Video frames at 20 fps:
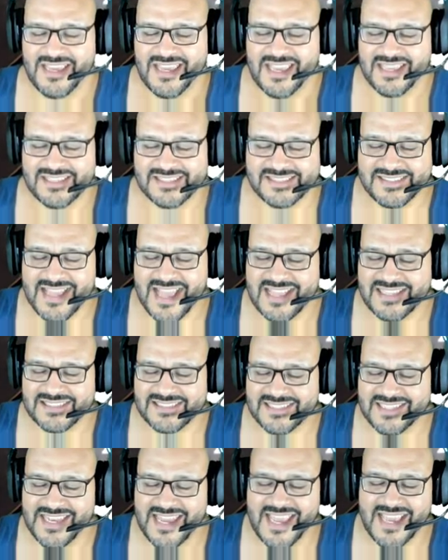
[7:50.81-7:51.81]
It's not
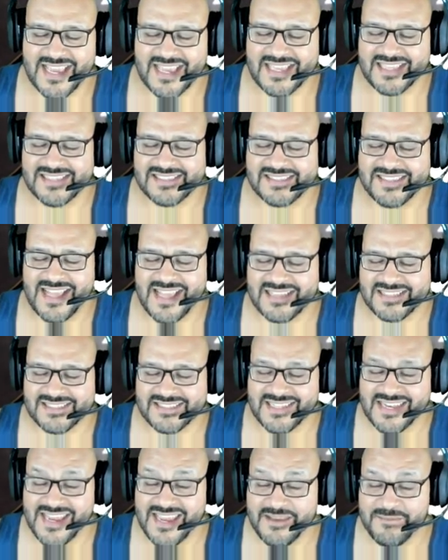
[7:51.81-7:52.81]
slick. It's not
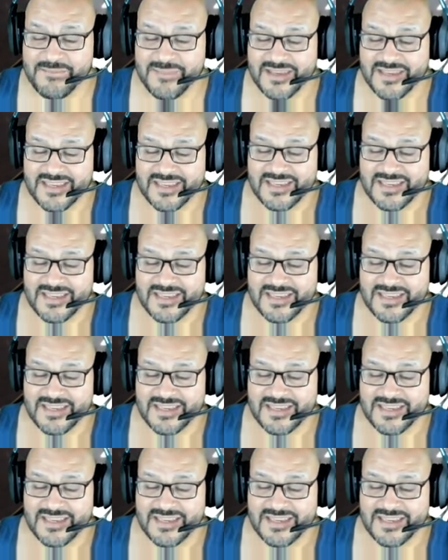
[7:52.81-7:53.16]
slim.